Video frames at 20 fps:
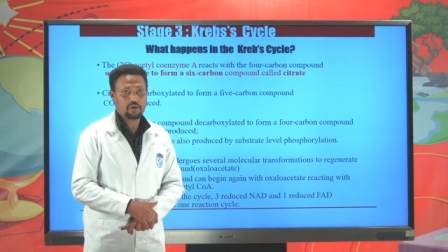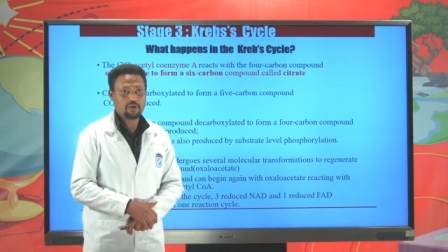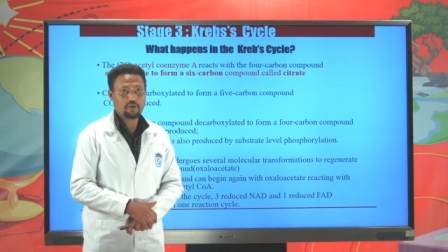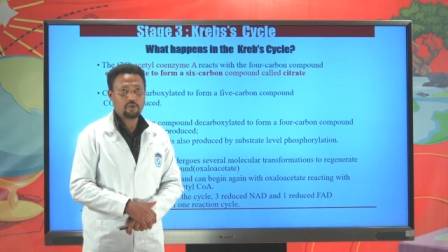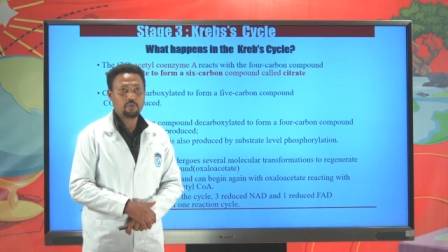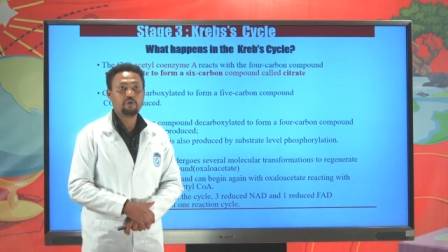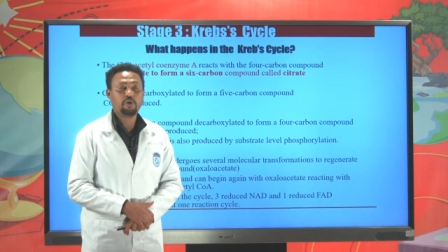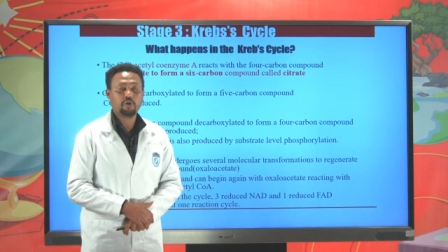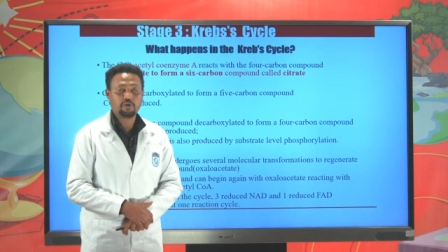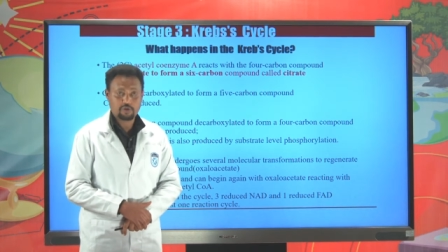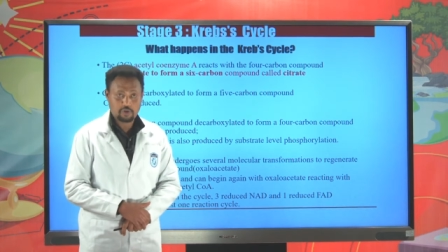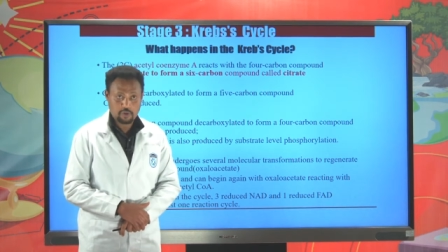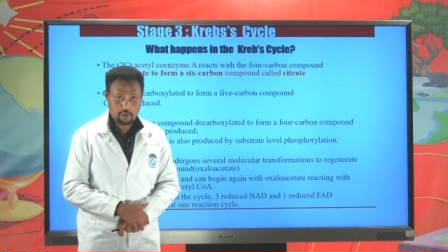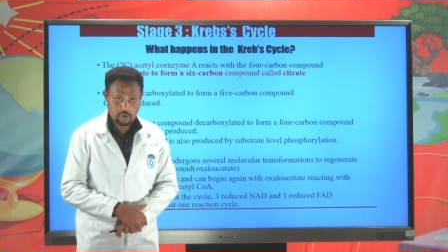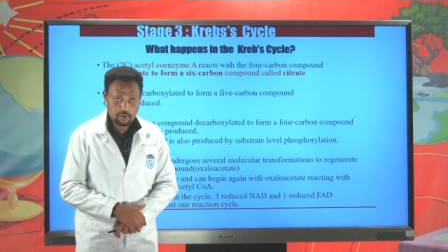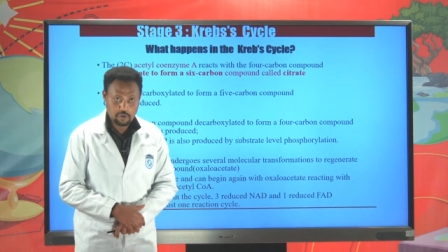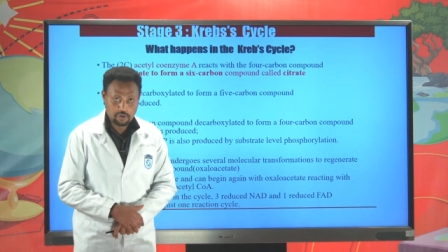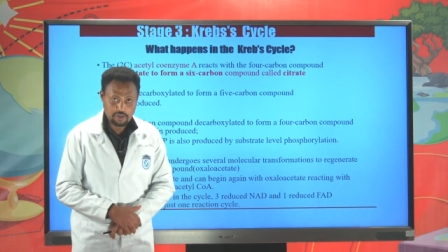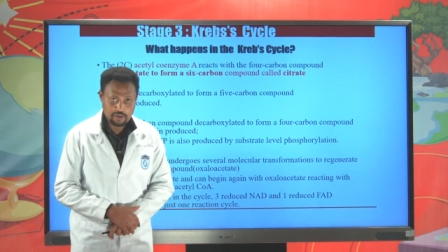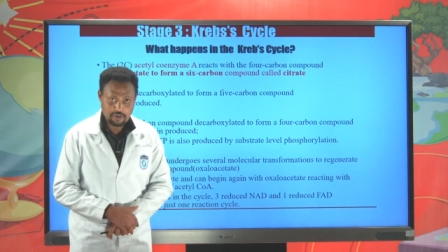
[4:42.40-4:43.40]
We also
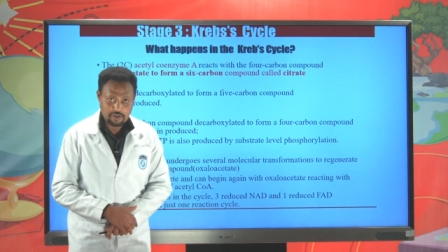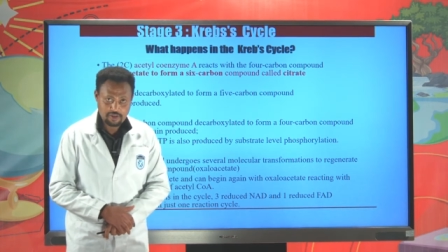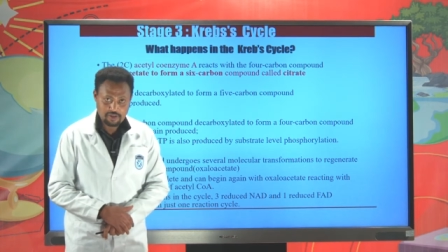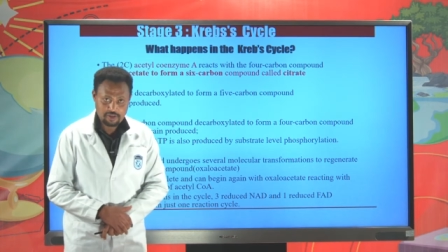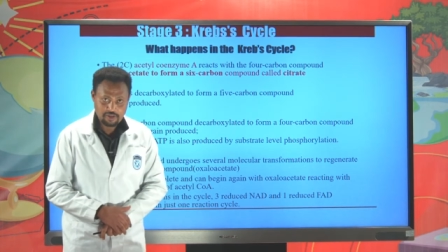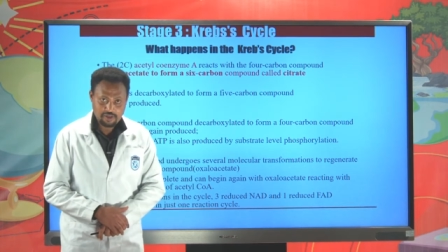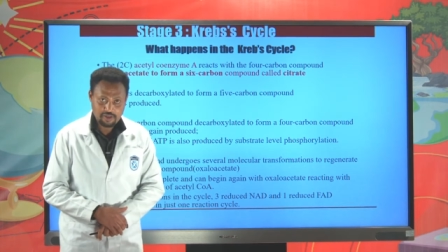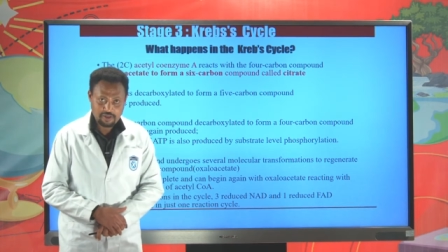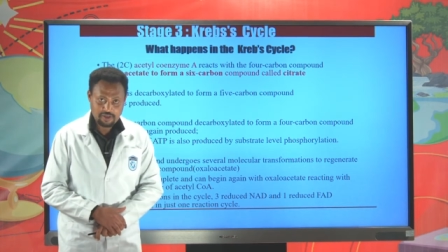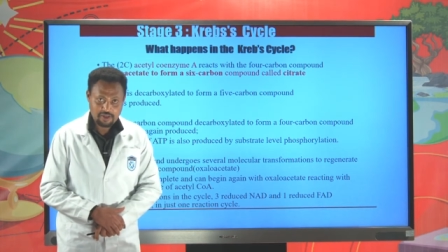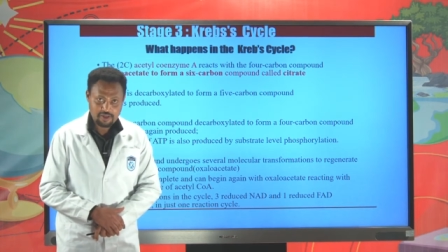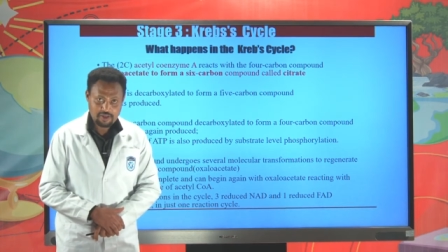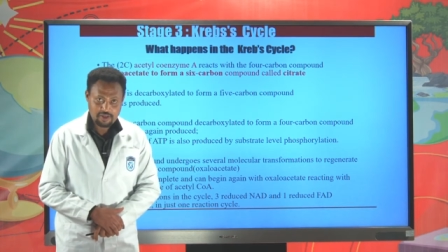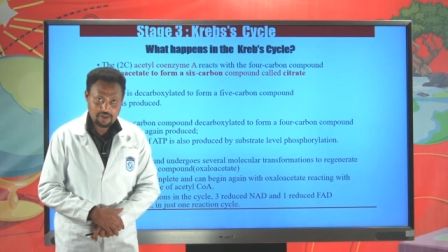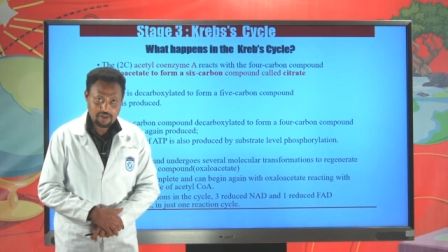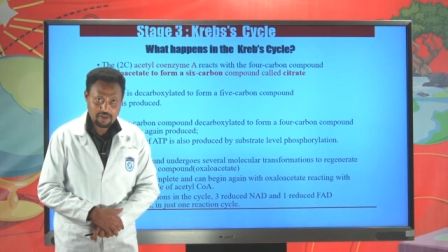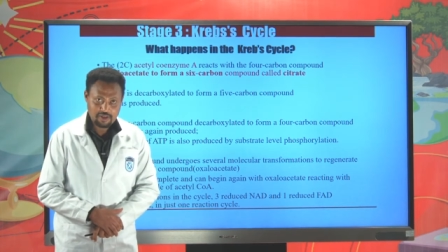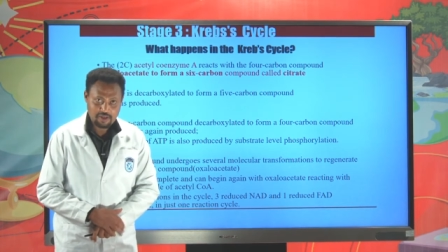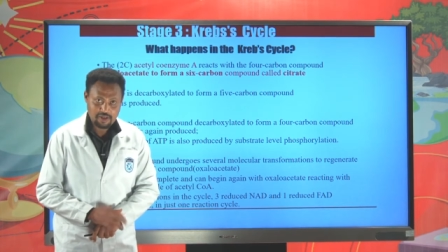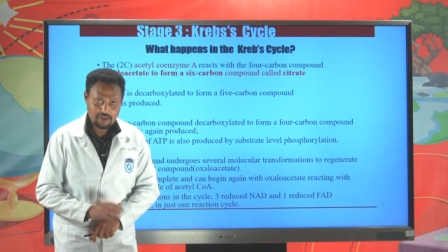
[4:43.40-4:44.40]
called it
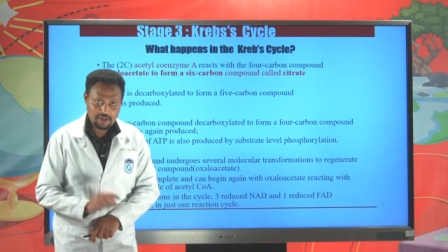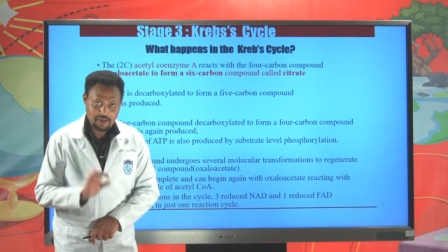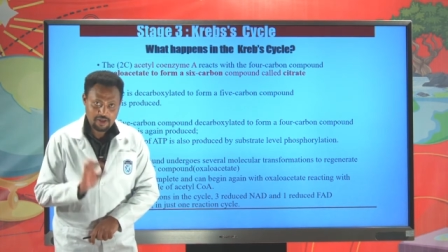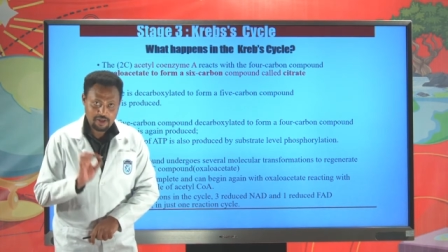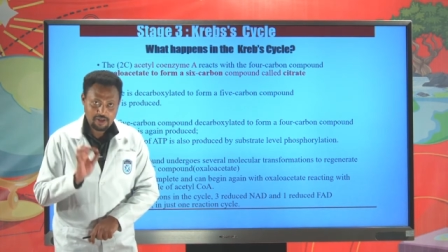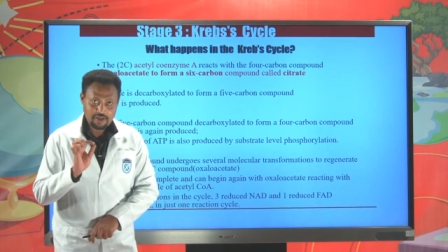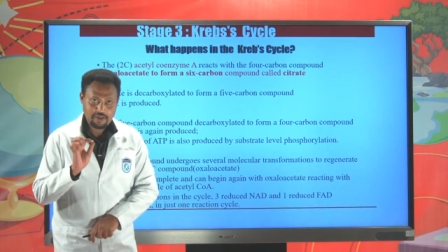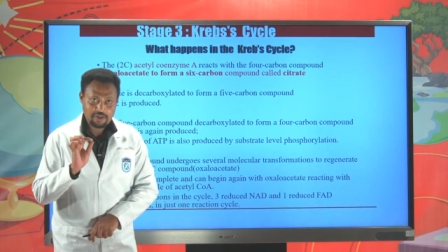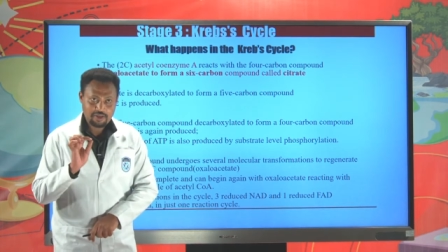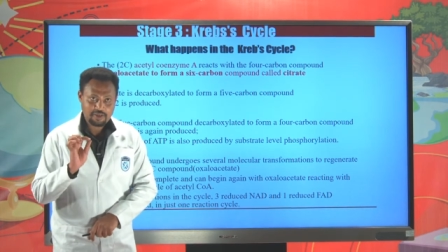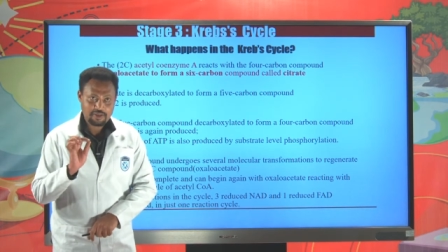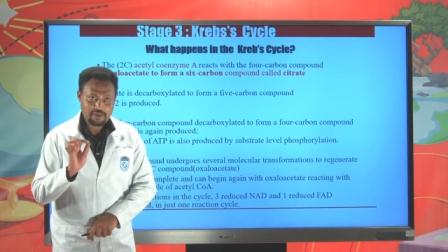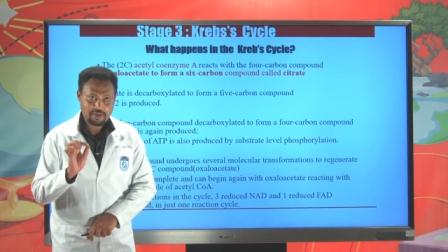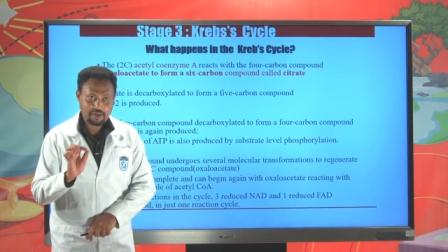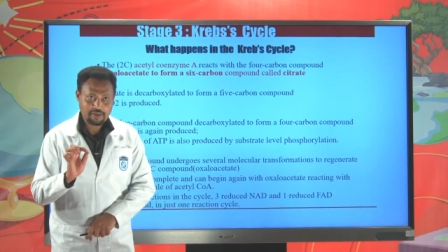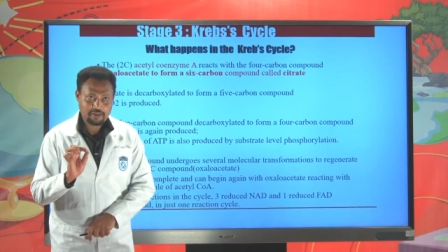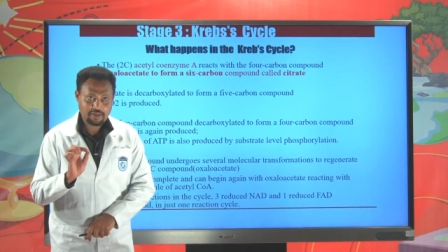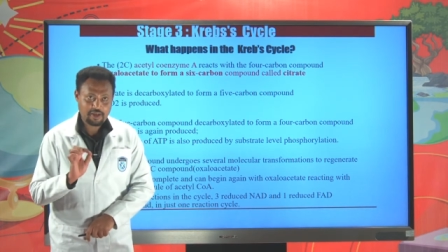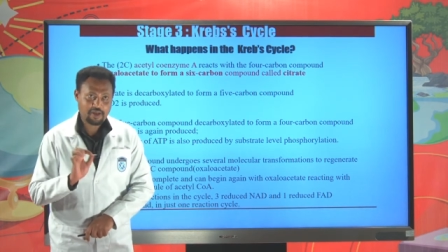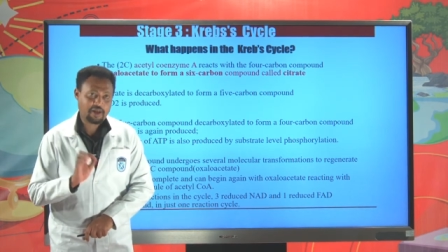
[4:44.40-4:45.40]

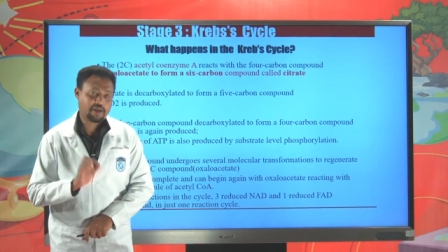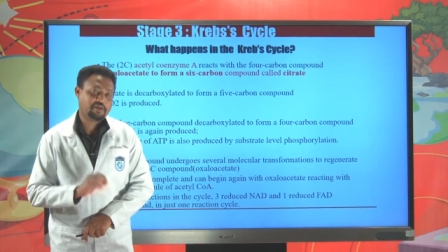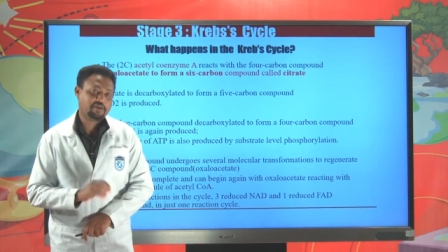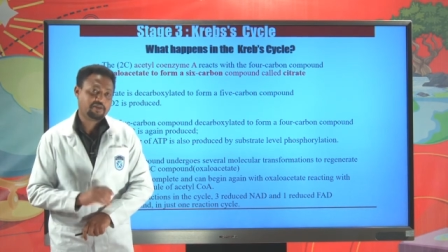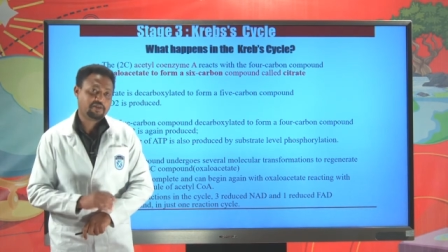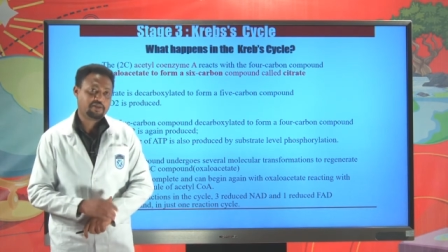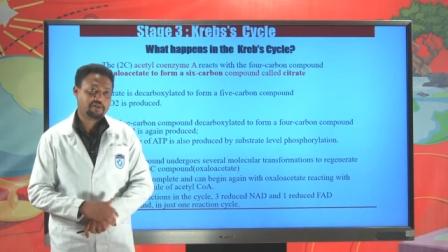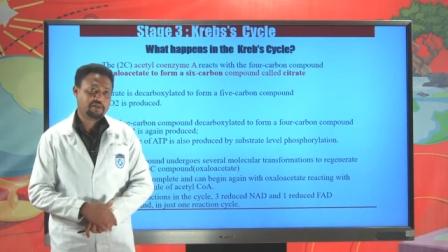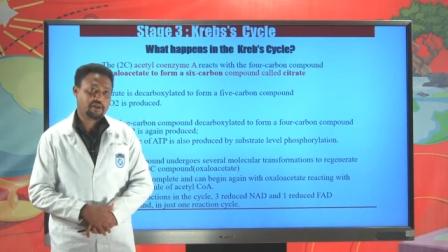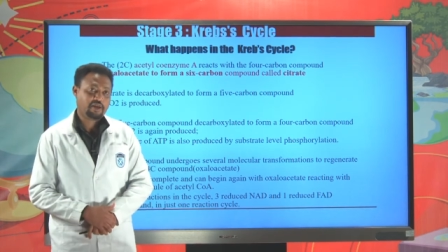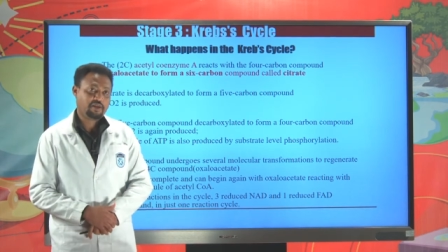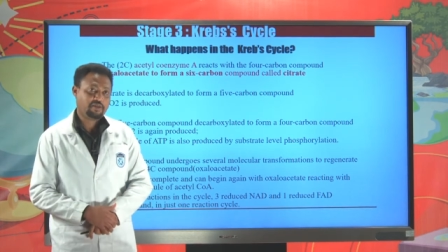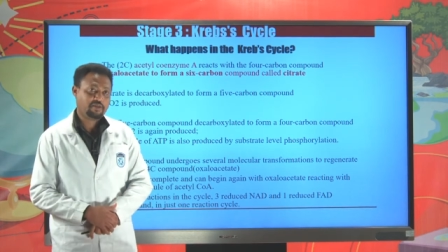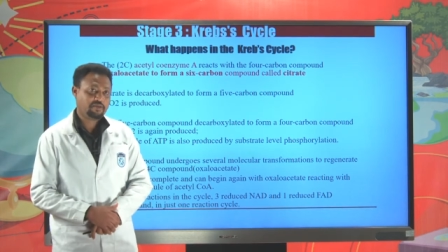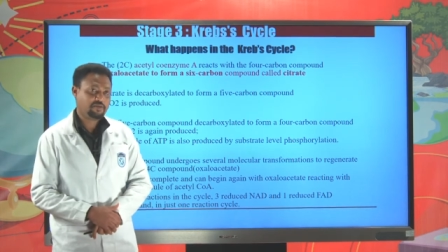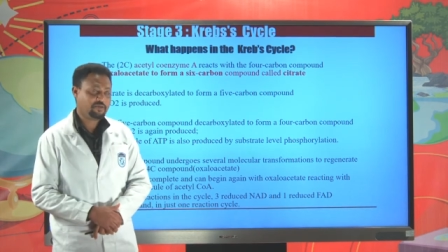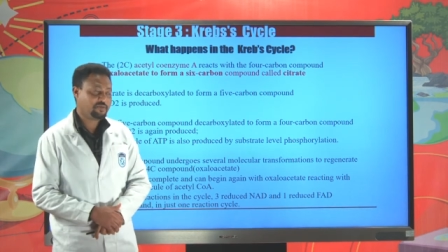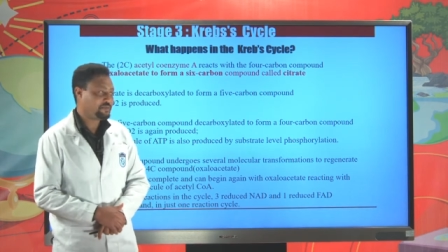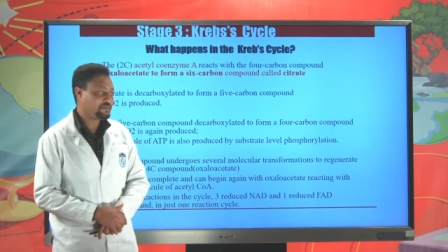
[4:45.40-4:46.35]
citric acid cycle.